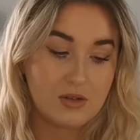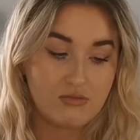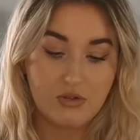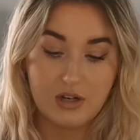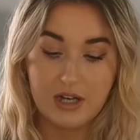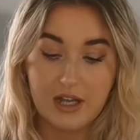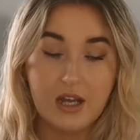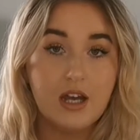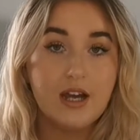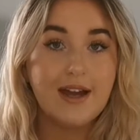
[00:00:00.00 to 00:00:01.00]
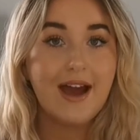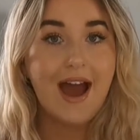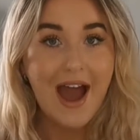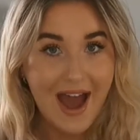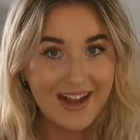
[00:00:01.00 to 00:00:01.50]
so it's really
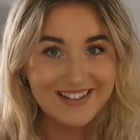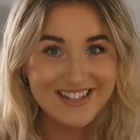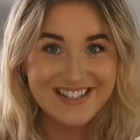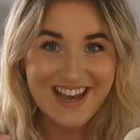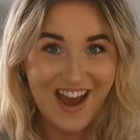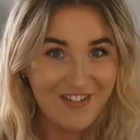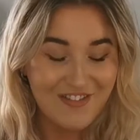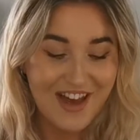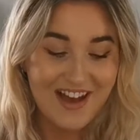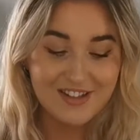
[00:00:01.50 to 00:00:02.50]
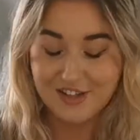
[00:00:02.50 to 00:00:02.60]
handy to have that.